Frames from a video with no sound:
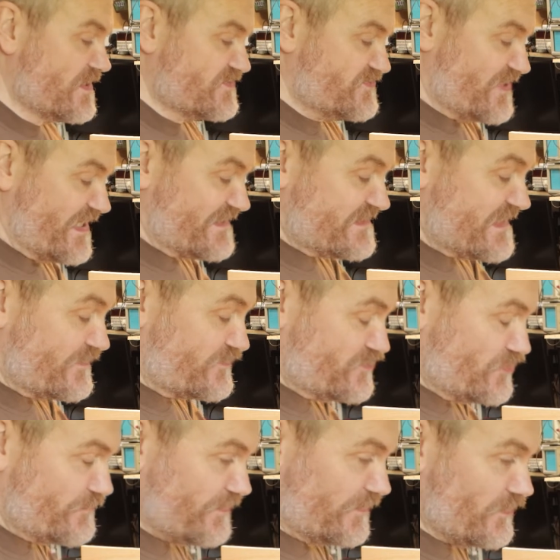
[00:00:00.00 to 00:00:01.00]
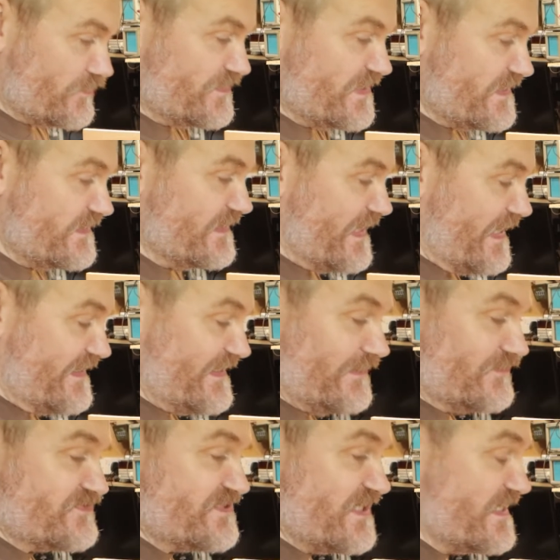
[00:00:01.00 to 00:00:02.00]
So that's now super glued in there.
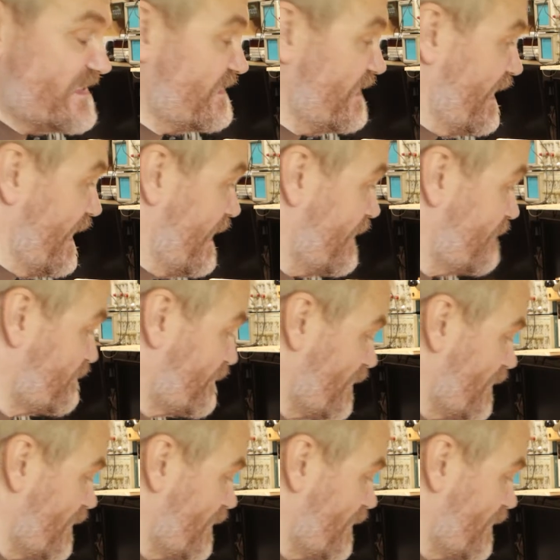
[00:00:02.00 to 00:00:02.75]
That'll stay there,